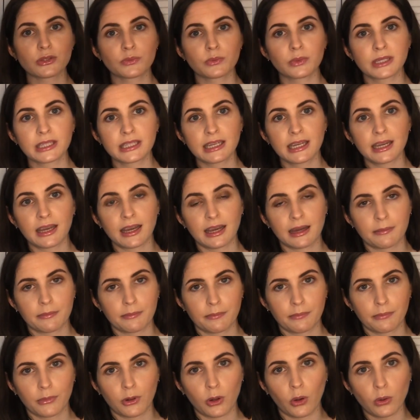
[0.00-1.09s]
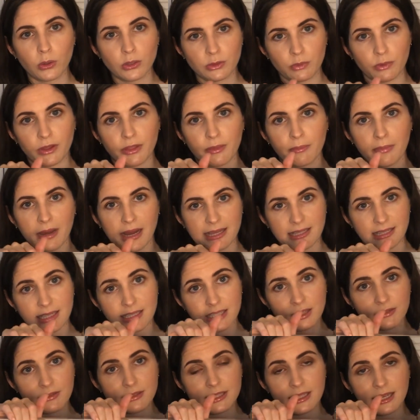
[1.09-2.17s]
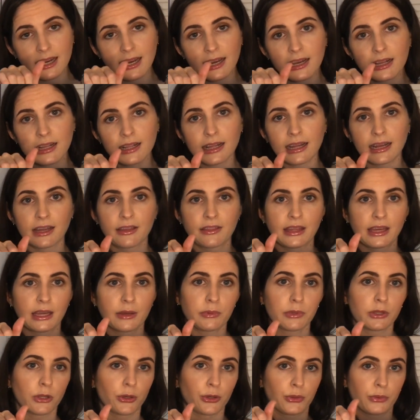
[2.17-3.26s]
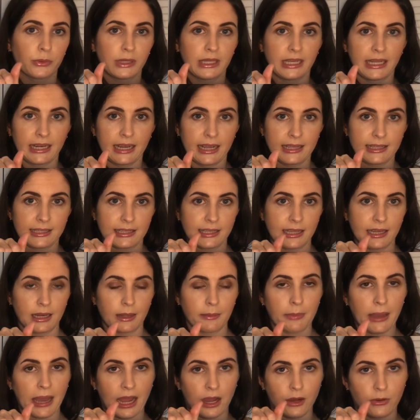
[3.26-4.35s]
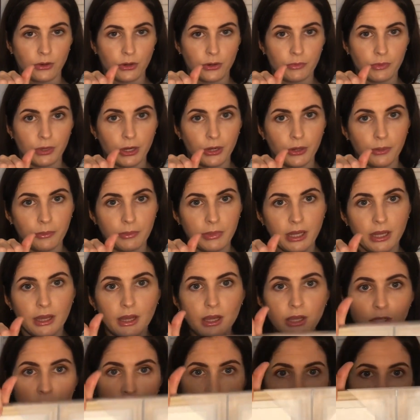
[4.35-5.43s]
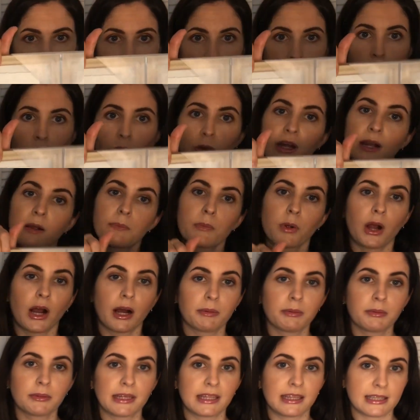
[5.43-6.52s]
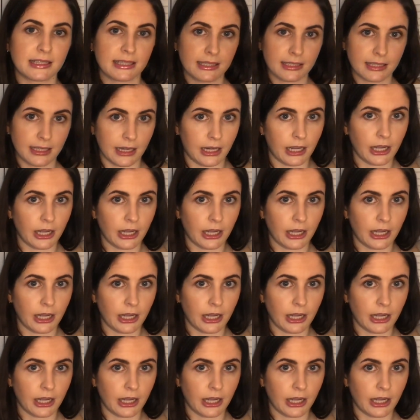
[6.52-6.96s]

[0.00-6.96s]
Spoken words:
really goes with my sense of style, and I think it would look really nice in a powder room. So that's where probably this is gonna